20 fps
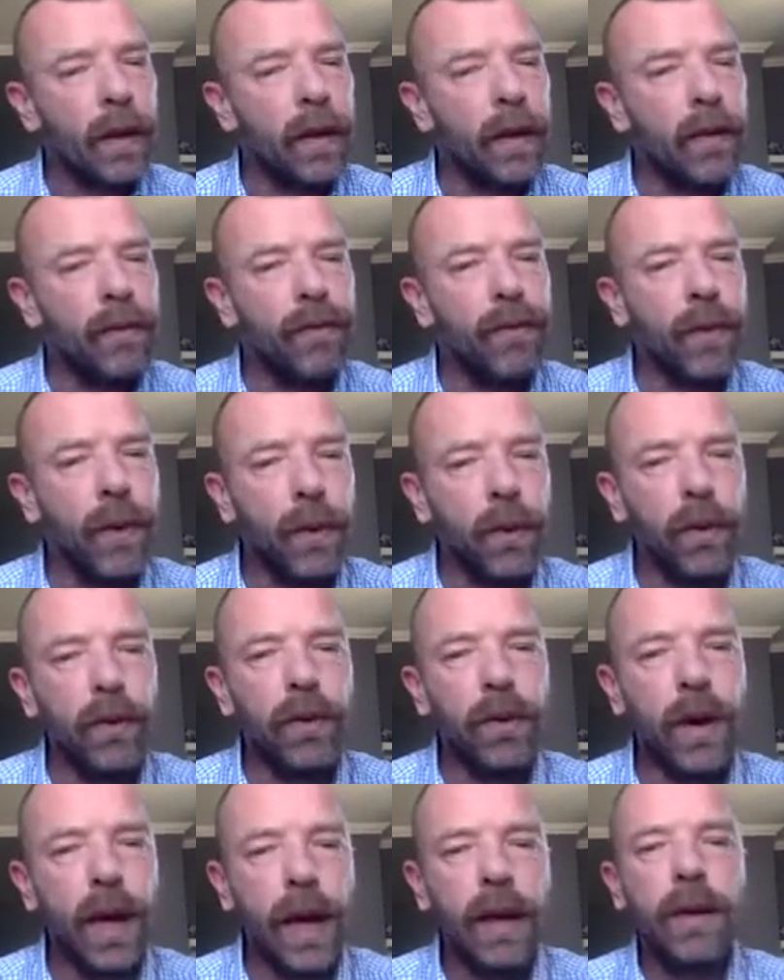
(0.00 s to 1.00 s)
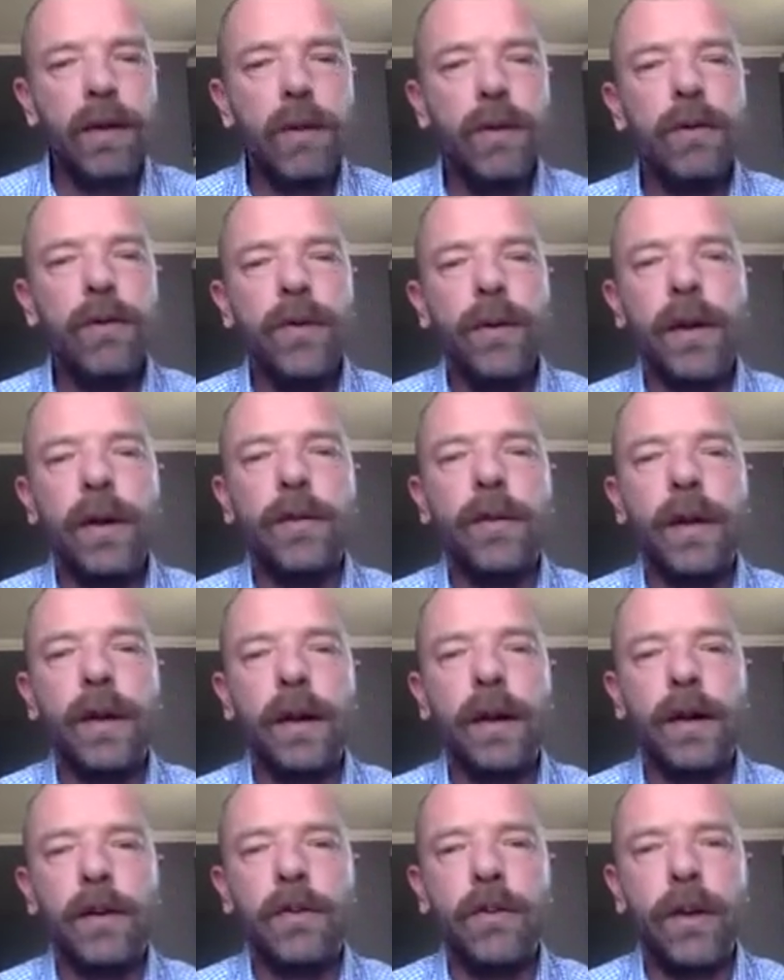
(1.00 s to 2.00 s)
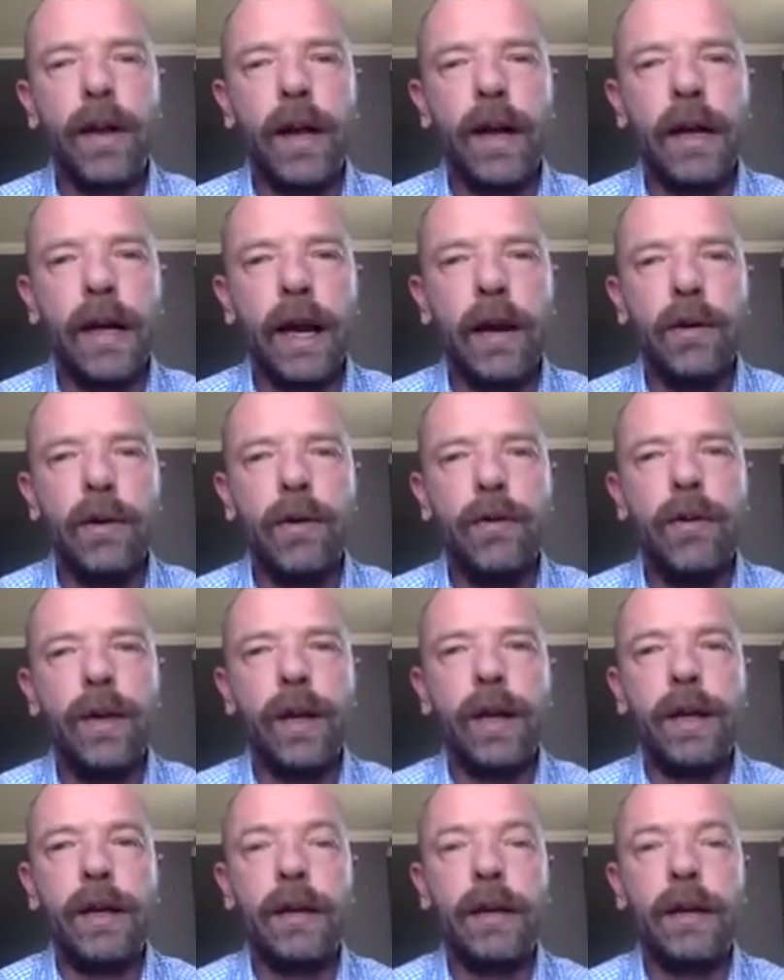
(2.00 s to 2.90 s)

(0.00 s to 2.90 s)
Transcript: if you're not using a technology like ours that can